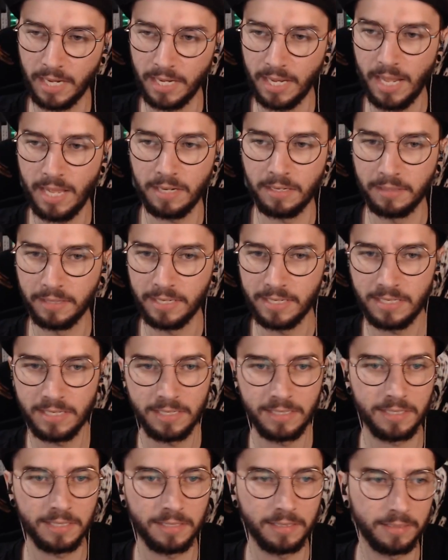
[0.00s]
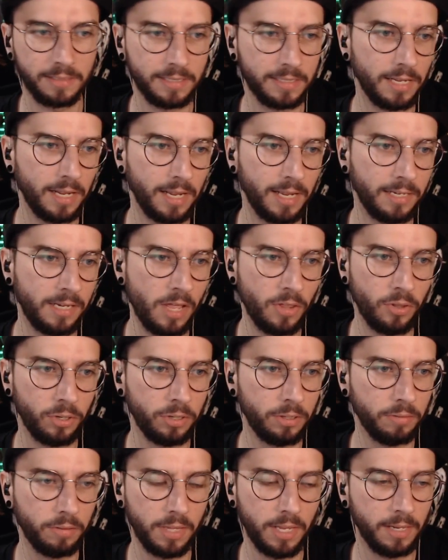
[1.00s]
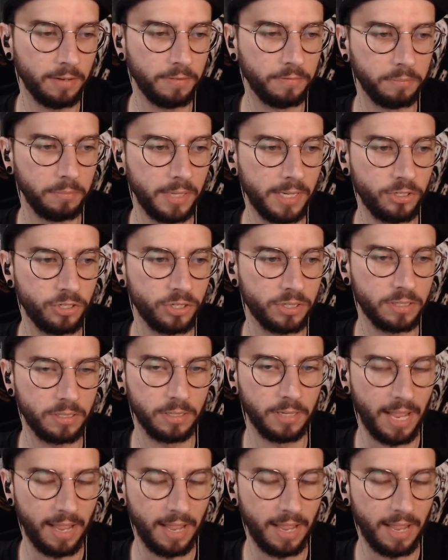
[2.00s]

Again, this is another thing of me just